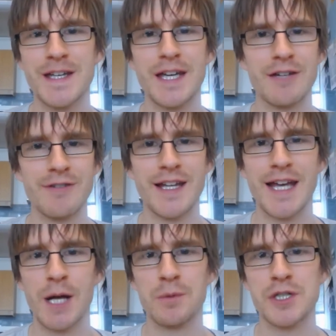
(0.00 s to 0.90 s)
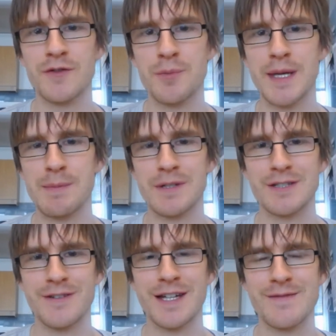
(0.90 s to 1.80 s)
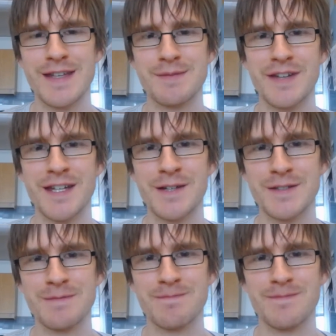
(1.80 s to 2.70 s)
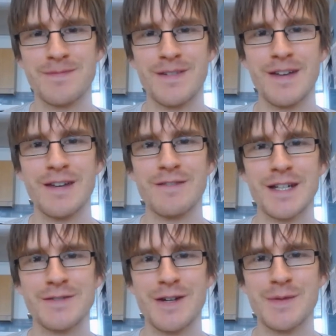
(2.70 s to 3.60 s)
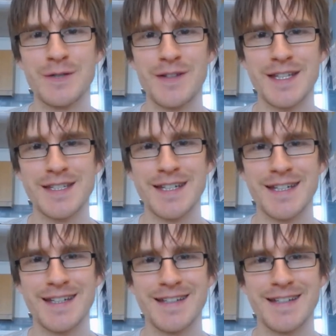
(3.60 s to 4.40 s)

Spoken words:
It really helps other people to find these videos. Thanks very much for listening.